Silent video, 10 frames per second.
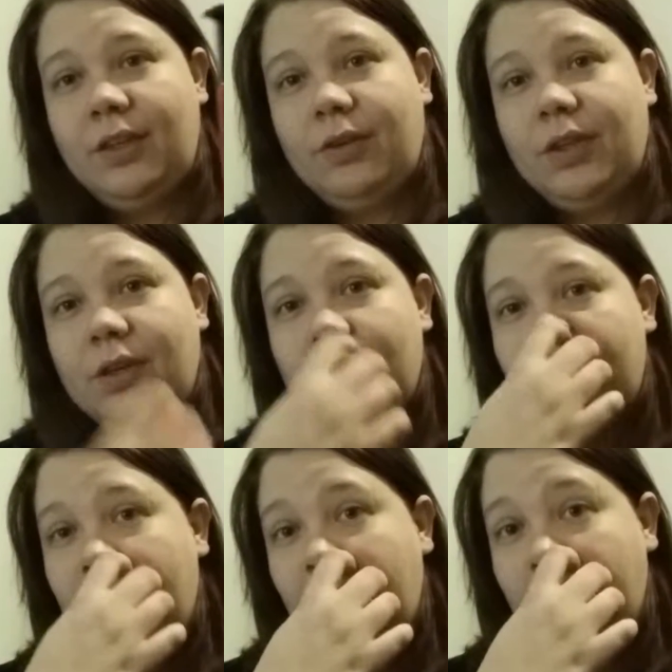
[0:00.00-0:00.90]
You
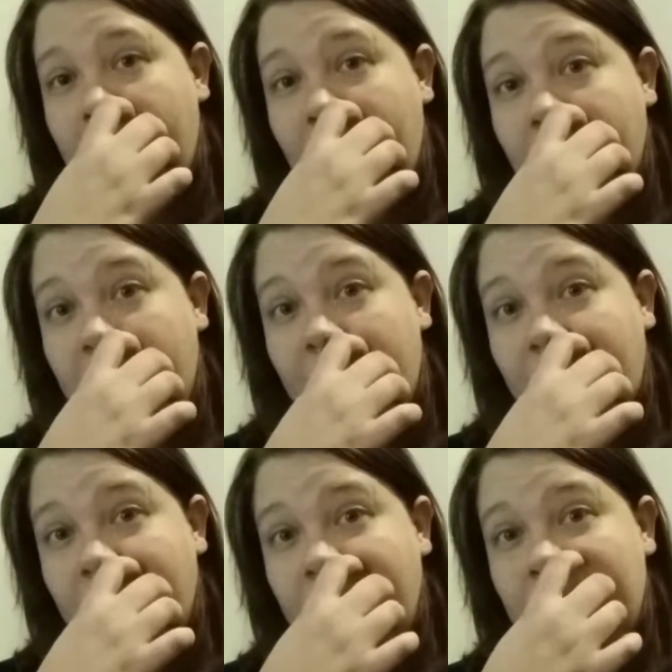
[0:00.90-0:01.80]
can tell by the
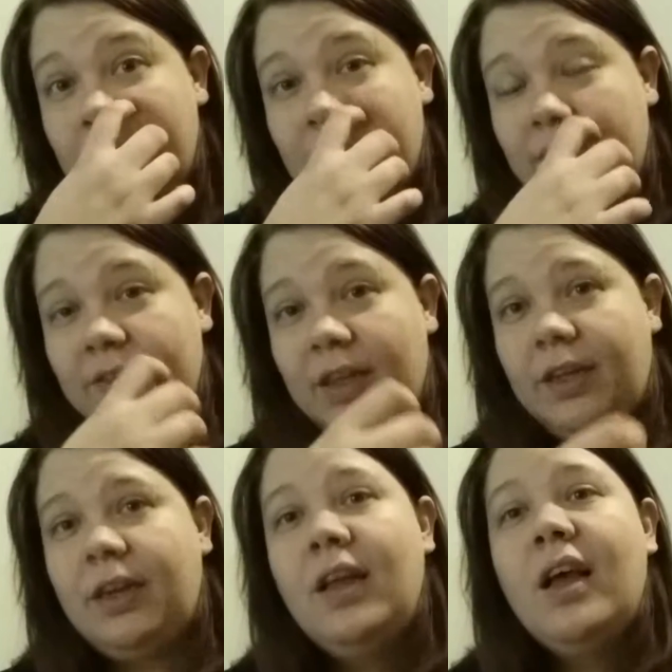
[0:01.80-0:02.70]
bottle, the
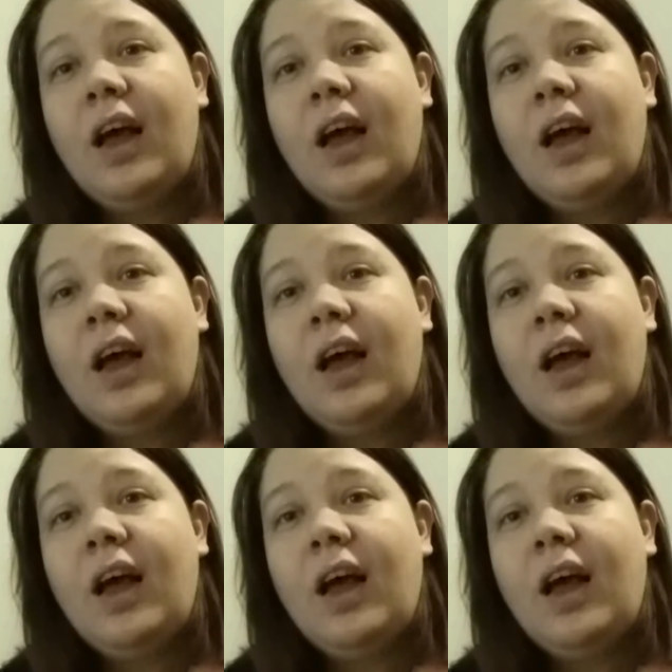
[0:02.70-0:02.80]
design.